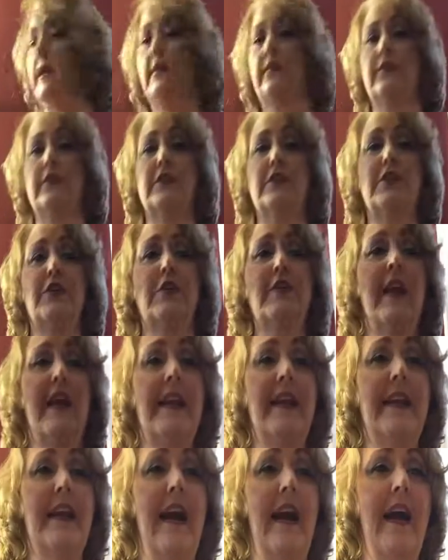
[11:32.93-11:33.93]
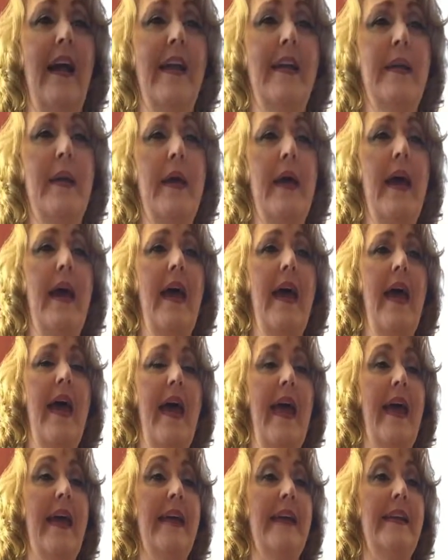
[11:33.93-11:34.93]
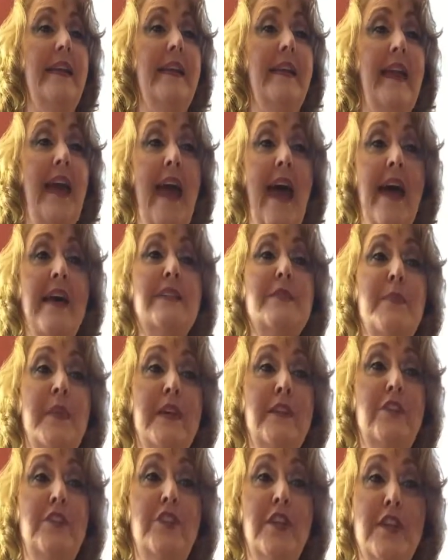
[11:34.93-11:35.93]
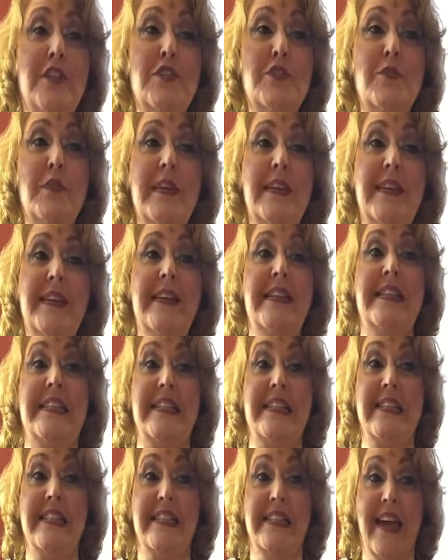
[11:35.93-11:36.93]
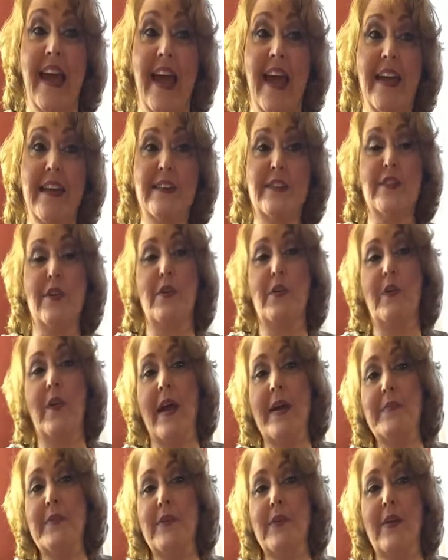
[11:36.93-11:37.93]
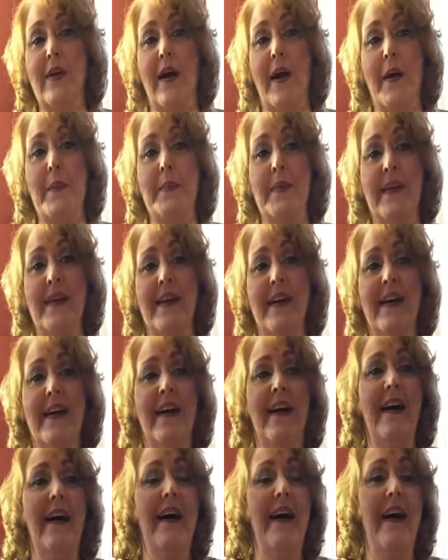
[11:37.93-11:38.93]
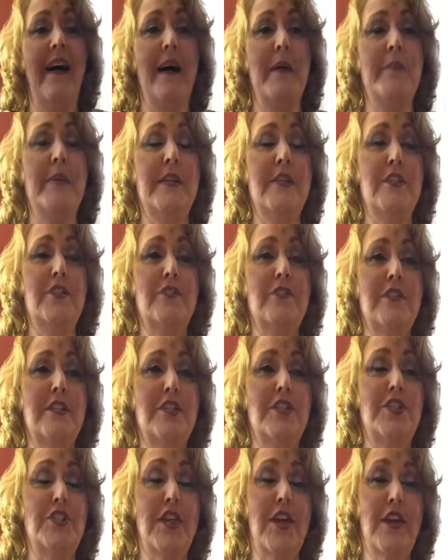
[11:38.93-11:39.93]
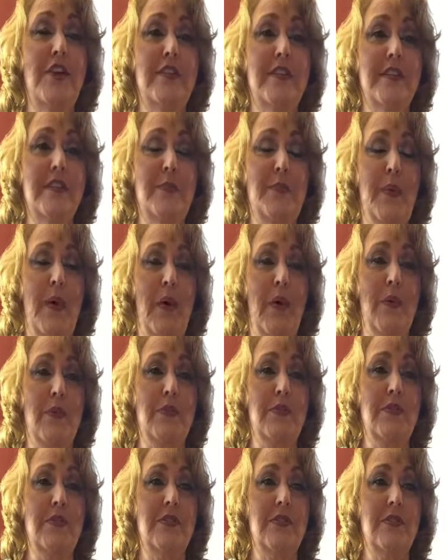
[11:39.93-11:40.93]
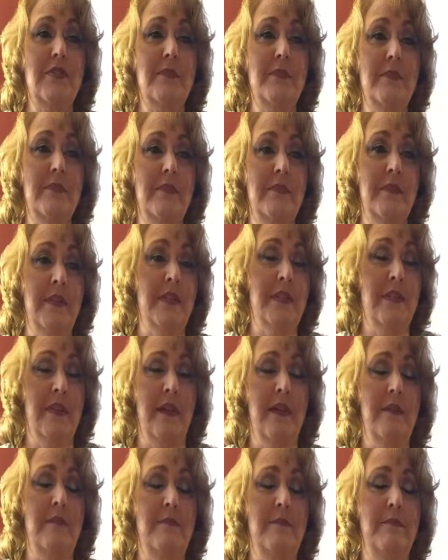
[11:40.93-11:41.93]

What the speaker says: sale for $2.99, and it has been just released today, so grab your copy. Be sure to share this post, this